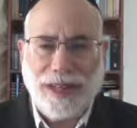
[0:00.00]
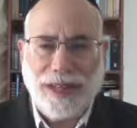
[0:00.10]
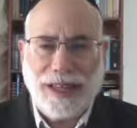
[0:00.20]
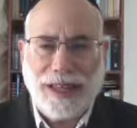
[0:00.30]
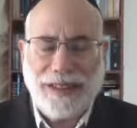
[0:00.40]

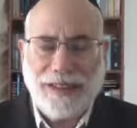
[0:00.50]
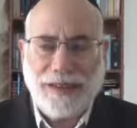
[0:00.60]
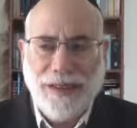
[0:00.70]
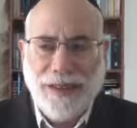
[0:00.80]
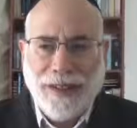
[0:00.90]
that the
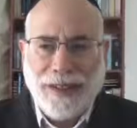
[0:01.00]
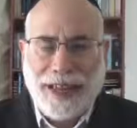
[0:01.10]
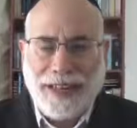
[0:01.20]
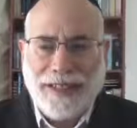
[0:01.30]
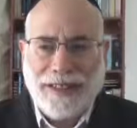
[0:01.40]

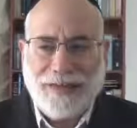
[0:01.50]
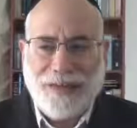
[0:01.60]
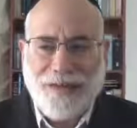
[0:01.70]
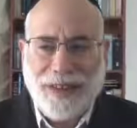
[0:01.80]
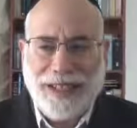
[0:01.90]
that it's
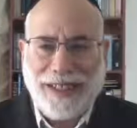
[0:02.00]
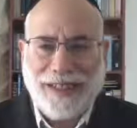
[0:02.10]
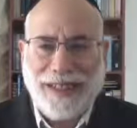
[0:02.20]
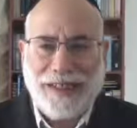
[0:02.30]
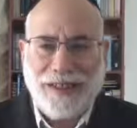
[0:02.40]

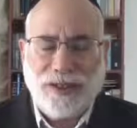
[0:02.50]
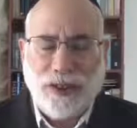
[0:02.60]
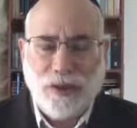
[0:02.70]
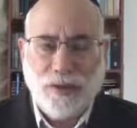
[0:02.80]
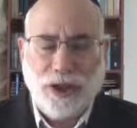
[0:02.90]
fitting that the
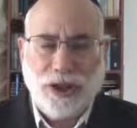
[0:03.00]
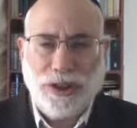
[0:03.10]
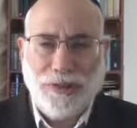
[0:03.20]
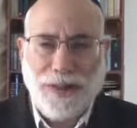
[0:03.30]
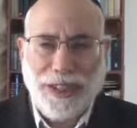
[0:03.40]
Torah
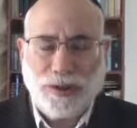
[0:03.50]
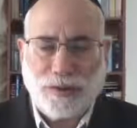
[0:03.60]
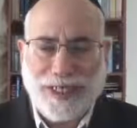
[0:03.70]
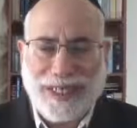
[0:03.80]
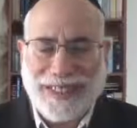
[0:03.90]
should be
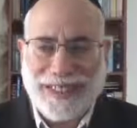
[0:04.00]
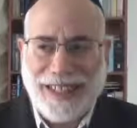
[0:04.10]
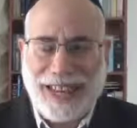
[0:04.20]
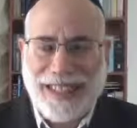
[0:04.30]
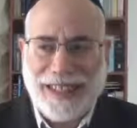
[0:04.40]

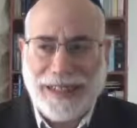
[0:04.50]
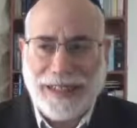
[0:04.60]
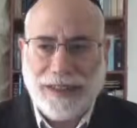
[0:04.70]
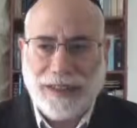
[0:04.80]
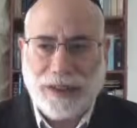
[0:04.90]
translated
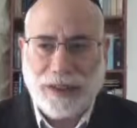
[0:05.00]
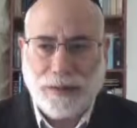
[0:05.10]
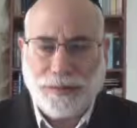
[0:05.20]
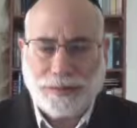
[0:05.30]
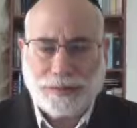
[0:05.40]

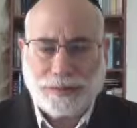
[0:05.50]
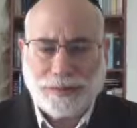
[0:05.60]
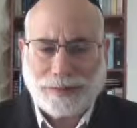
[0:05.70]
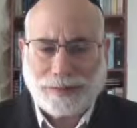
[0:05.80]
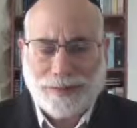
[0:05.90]
into.
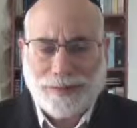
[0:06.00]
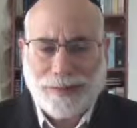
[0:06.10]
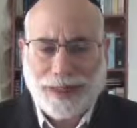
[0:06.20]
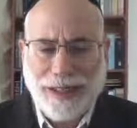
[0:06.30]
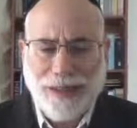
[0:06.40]

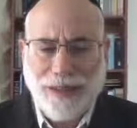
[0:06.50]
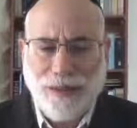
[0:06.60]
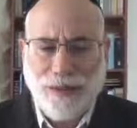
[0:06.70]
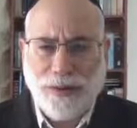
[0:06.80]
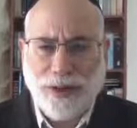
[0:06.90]

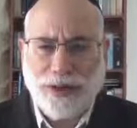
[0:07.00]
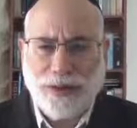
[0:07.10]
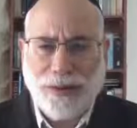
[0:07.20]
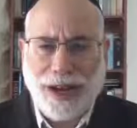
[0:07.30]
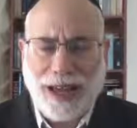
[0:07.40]
You
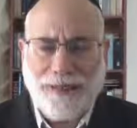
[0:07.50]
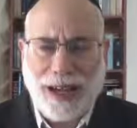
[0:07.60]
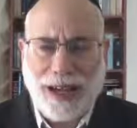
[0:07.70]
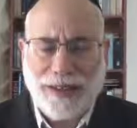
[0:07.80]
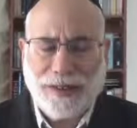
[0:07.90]
also
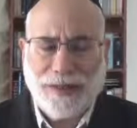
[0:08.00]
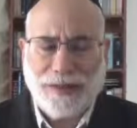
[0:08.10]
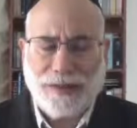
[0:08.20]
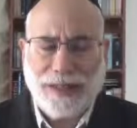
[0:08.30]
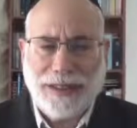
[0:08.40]
have other
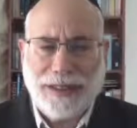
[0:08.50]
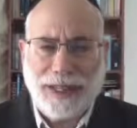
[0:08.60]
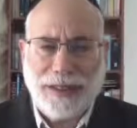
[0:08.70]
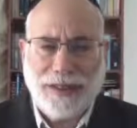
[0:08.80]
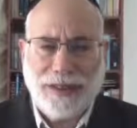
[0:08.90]

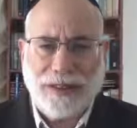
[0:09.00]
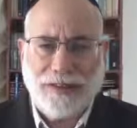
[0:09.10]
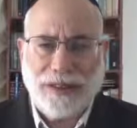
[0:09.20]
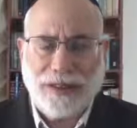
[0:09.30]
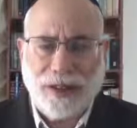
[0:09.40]
translations
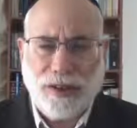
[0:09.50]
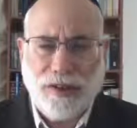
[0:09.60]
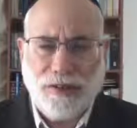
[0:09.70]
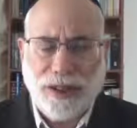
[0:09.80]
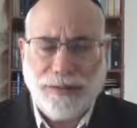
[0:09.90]
of the
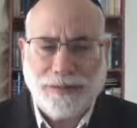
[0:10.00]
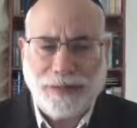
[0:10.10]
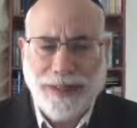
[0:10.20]
Torah